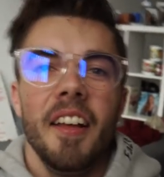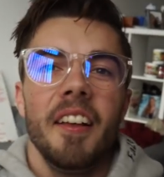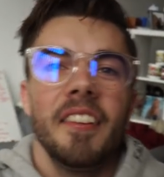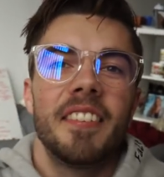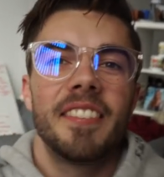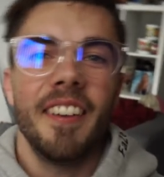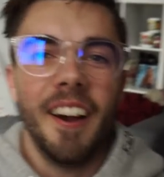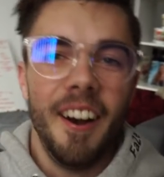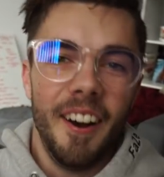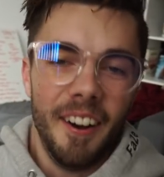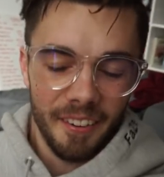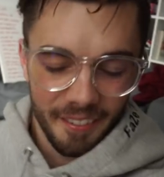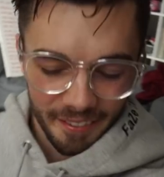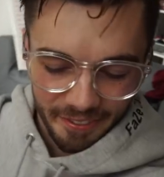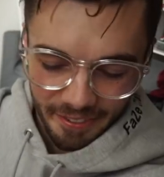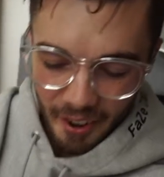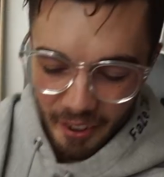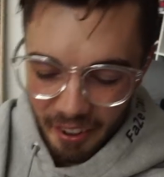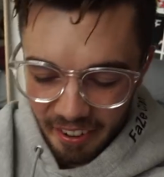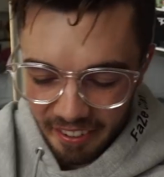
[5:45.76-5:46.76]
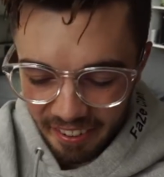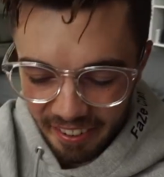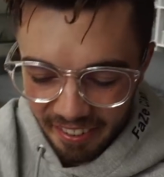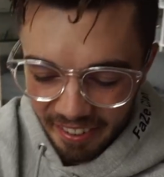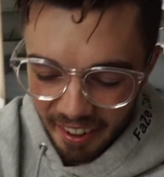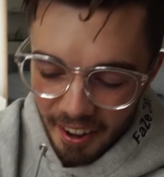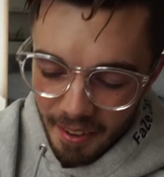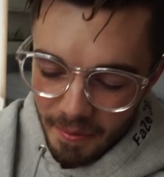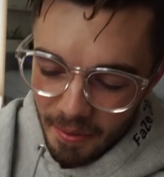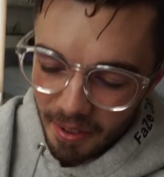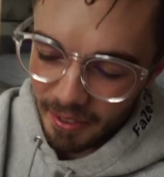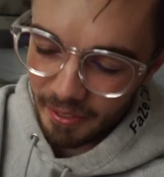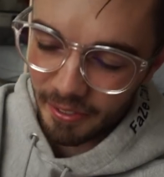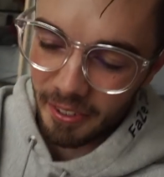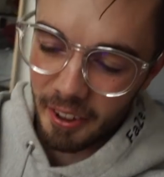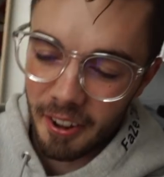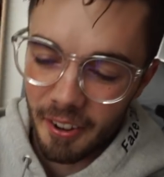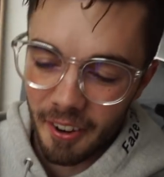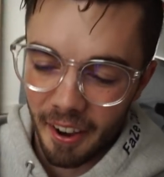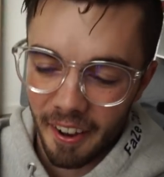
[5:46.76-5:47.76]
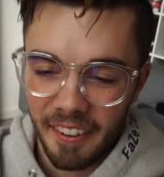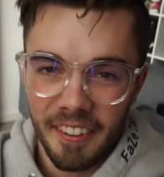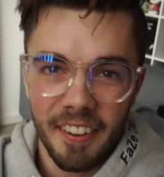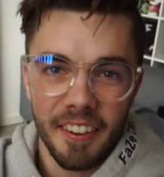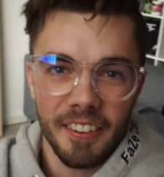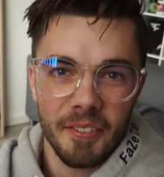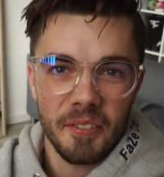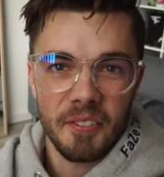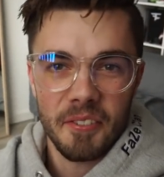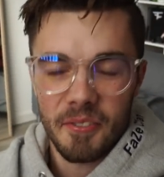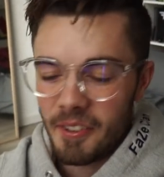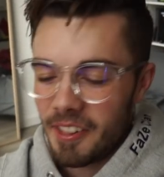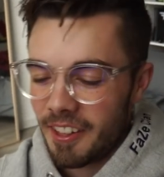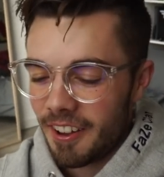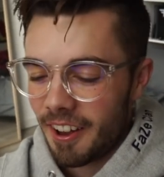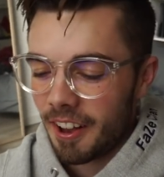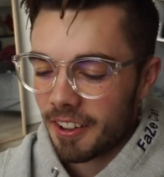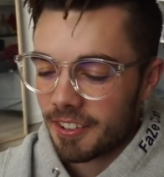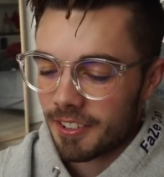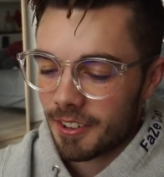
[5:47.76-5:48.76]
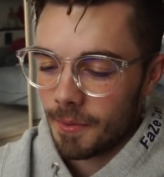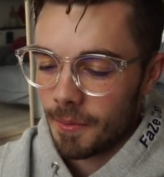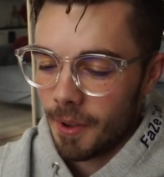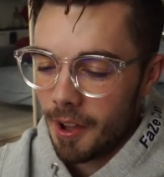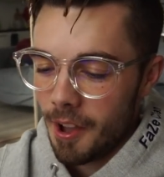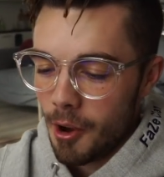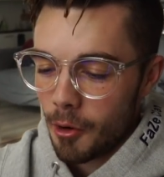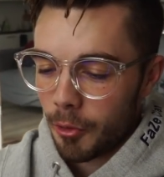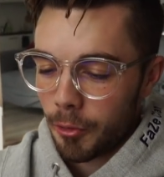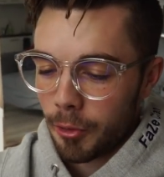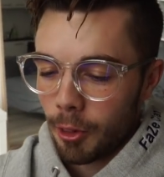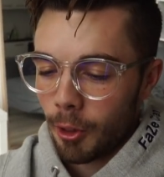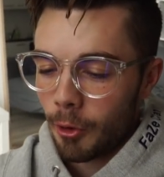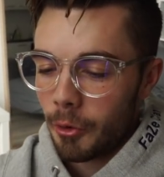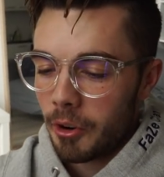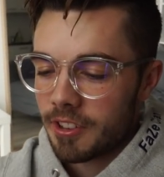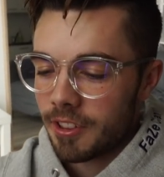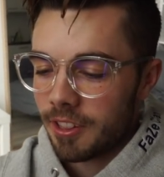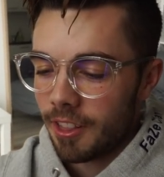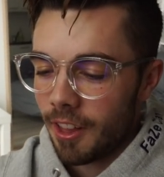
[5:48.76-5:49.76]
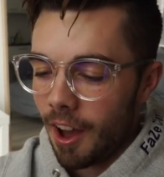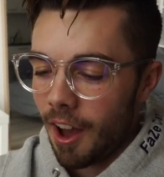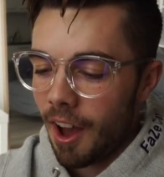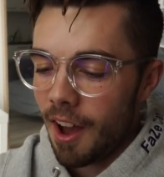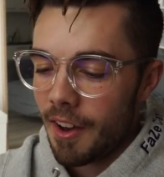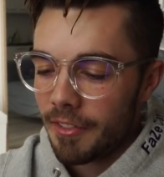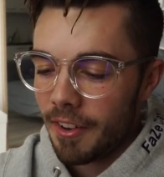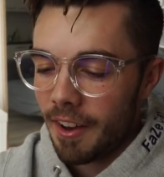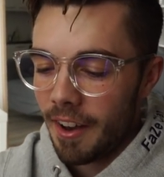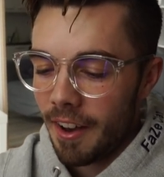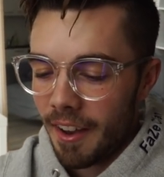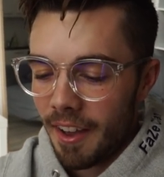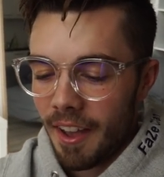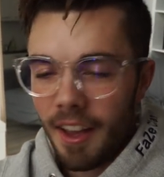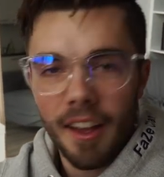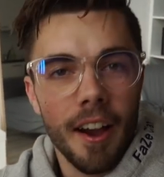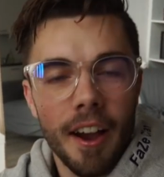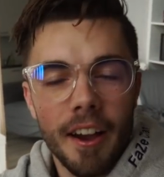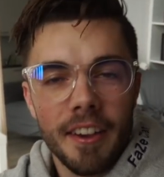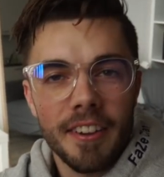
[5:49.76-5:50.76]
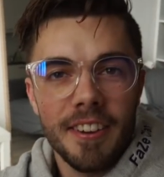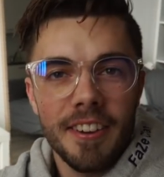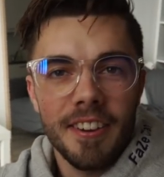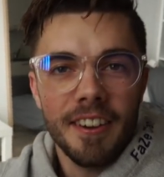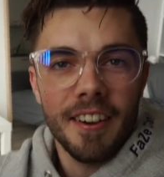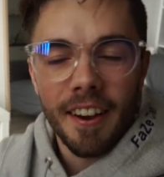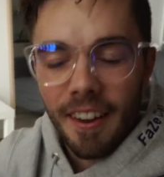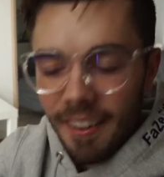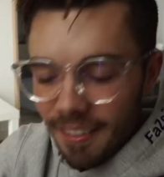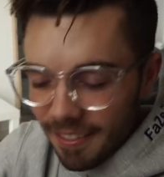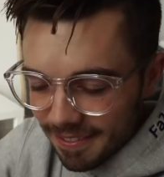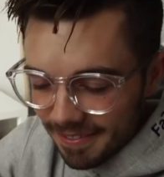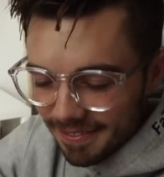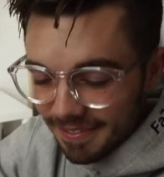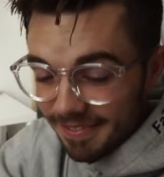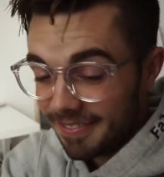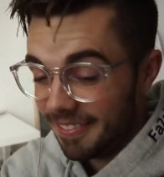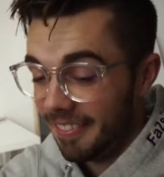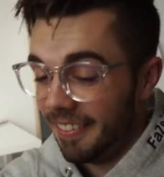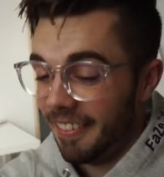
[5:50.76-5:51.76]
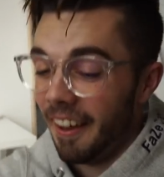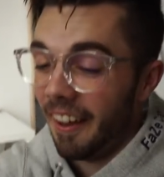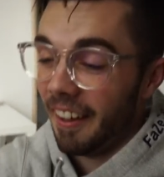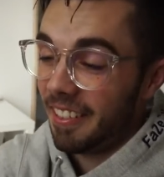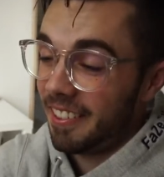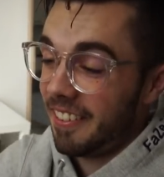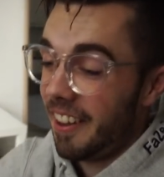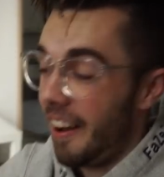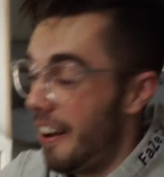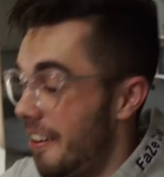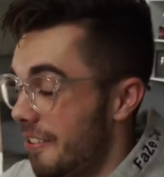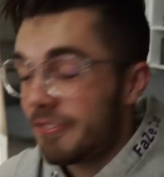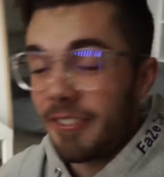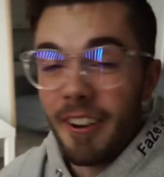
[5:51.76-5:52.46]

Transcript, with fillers: so Vera's just sending me video ideas, which is really awesome. Florist lava at IKEA. That's kind of